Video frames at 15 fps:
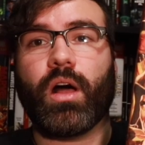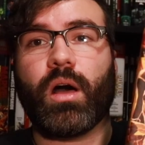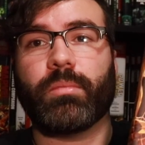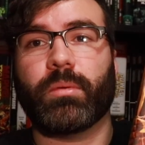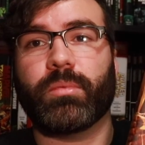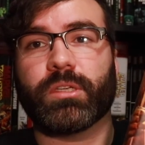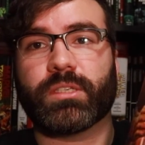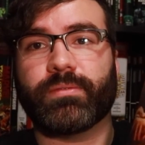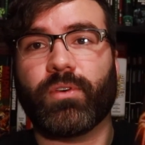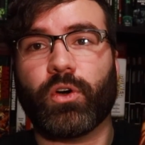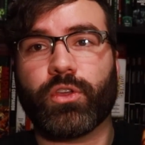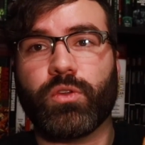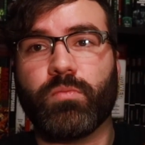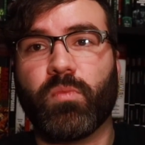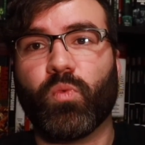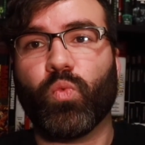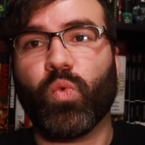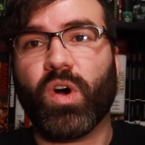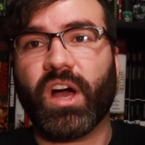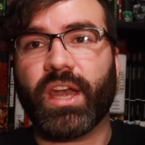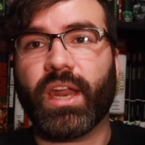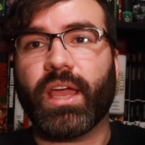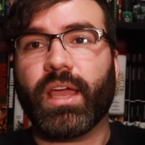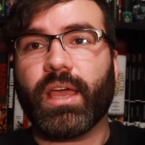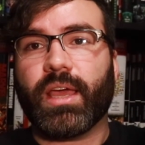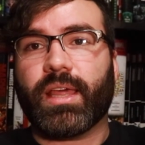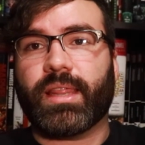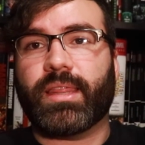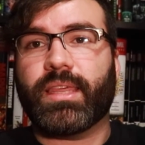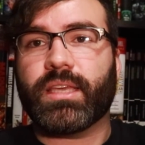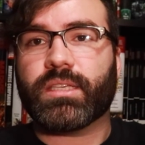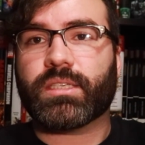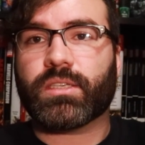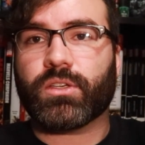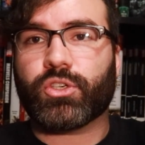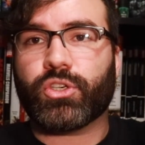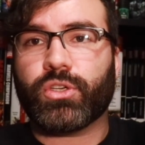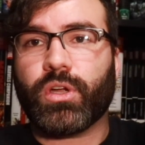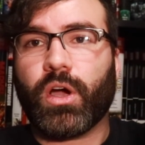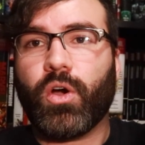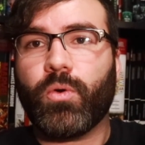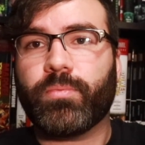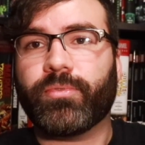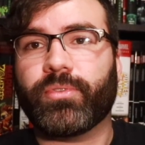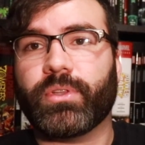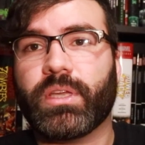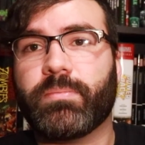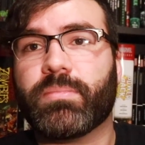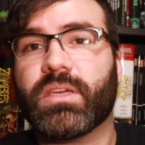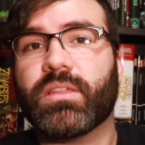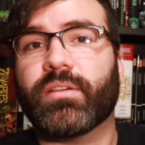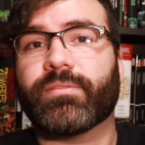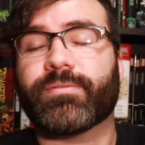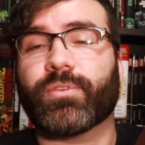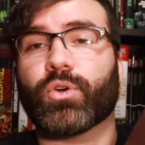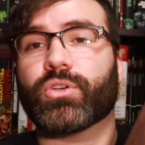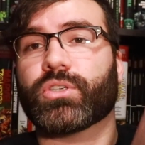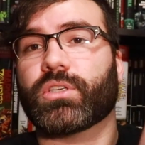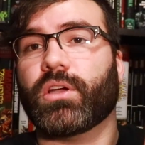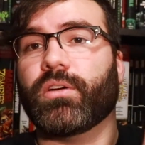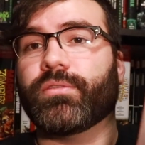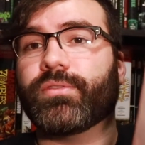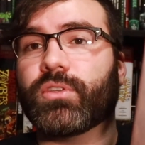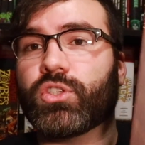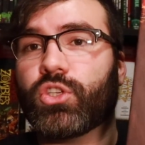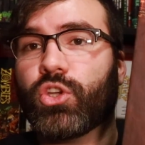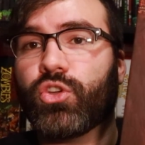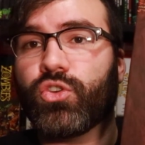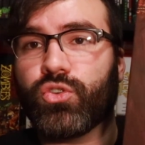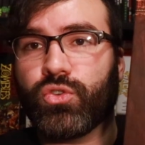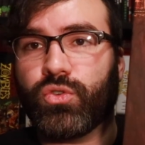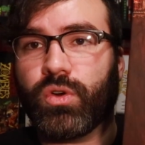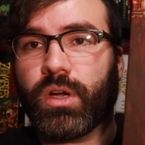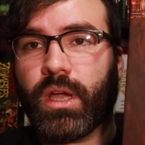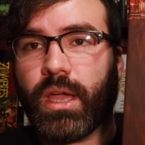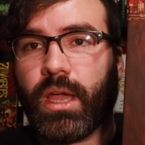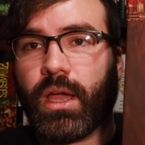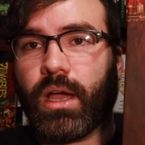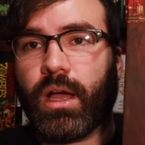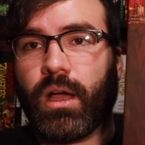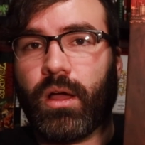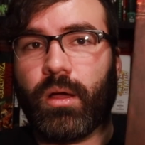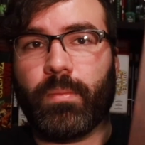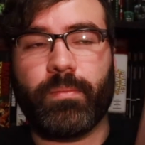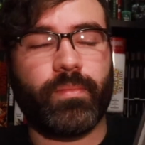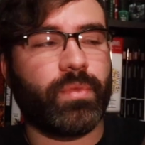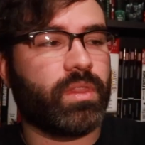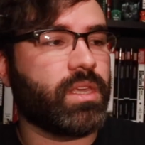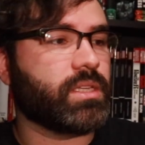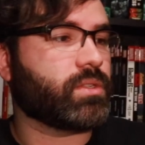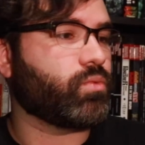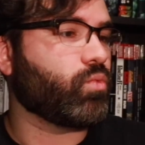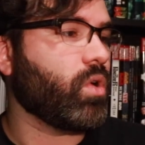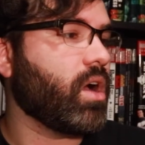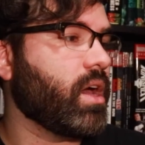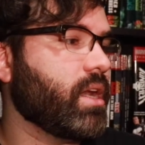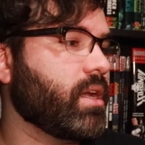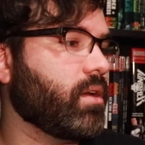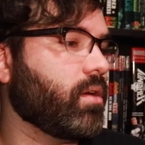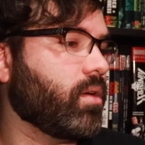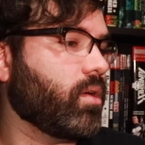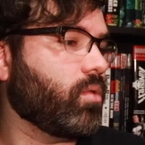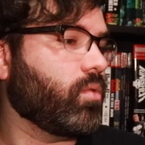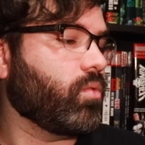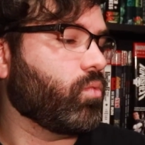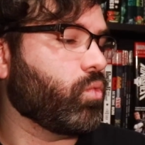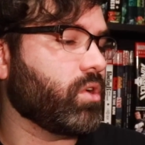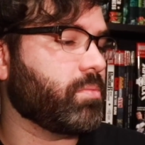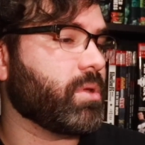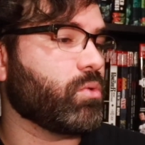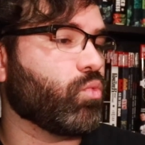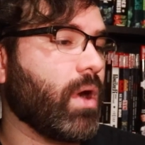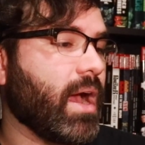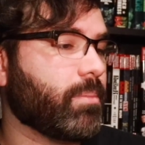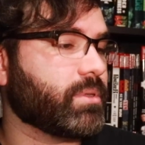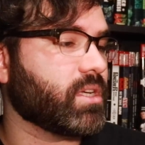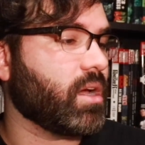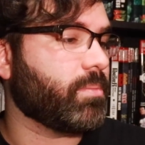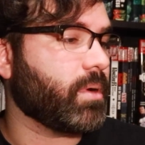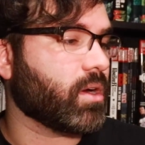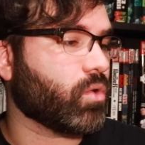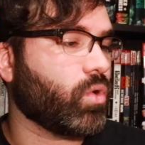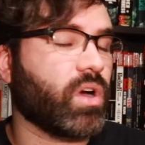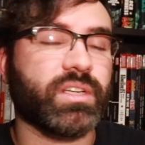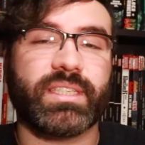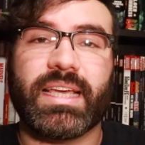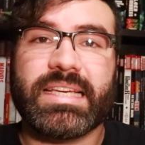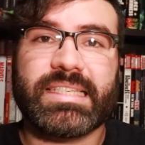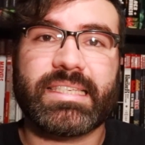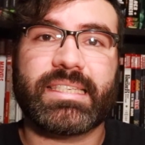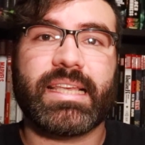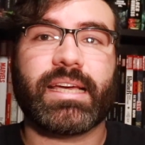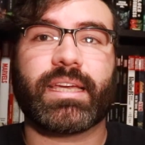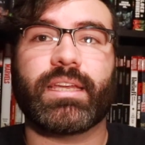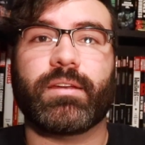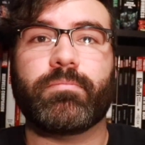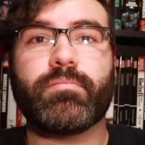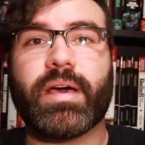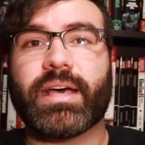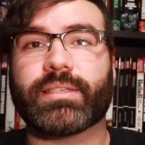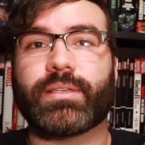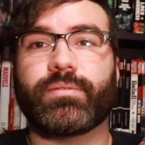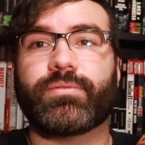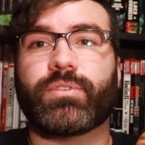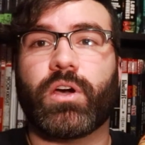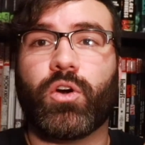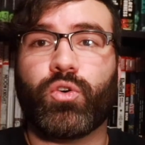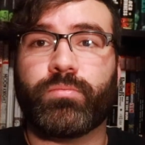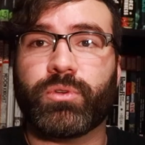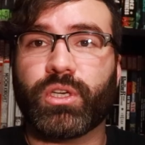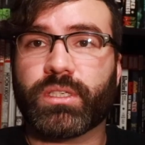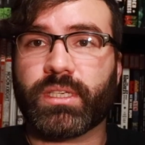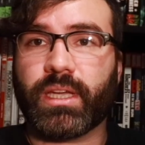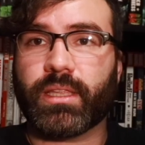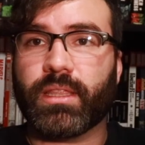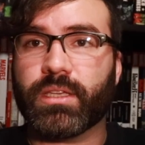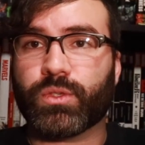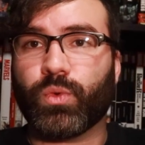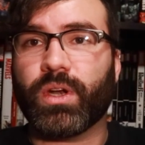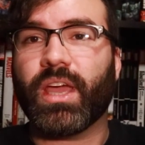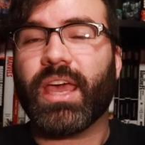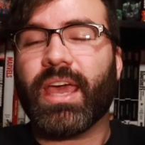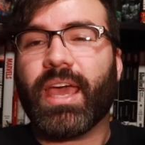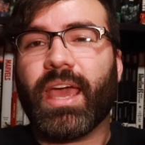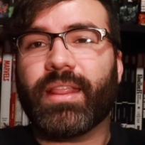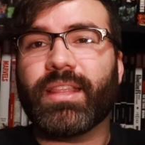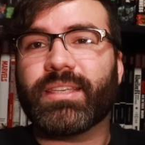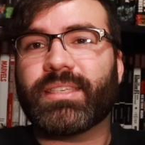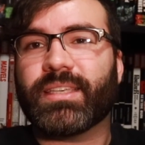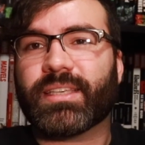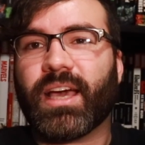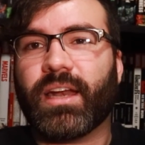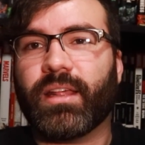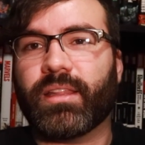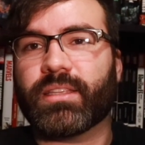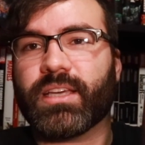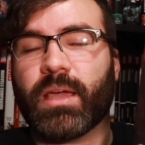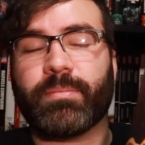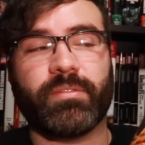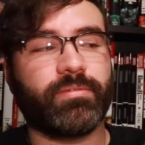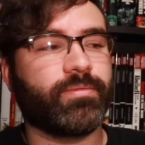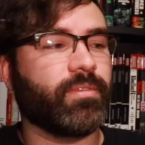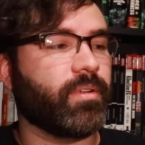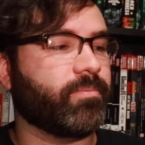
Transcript: Omnibus Volume 1. This should hopefully be the first of 2. This run would be wrapped up across a second massive tome just like this one. And this is kind of the type of